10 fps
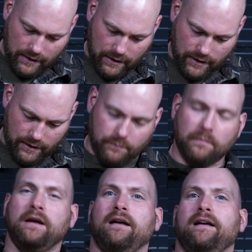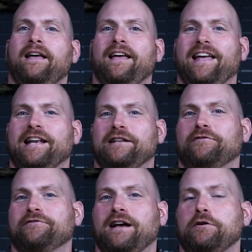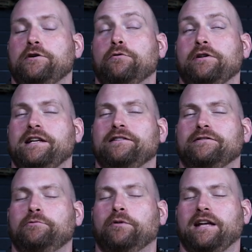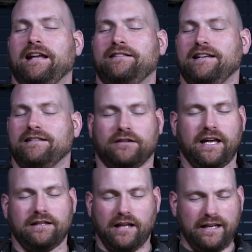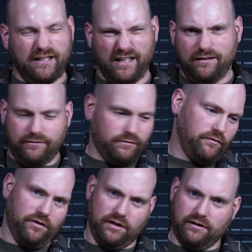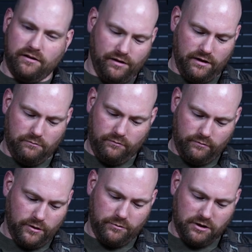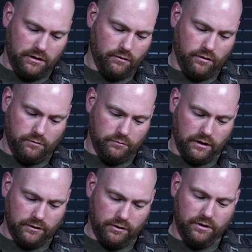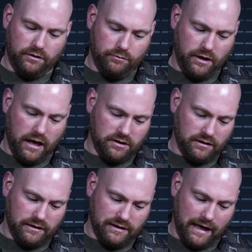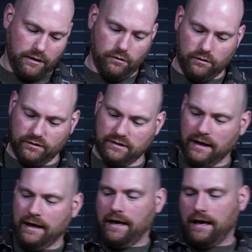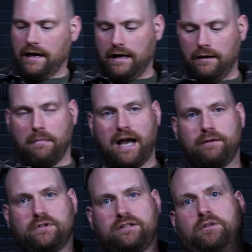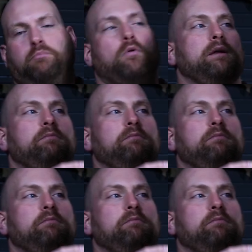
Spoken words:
and it turns out you really need to lubricate these lightly, thin little machine oil, but a little bit of lubrication in these tiny holes. Mine was to the point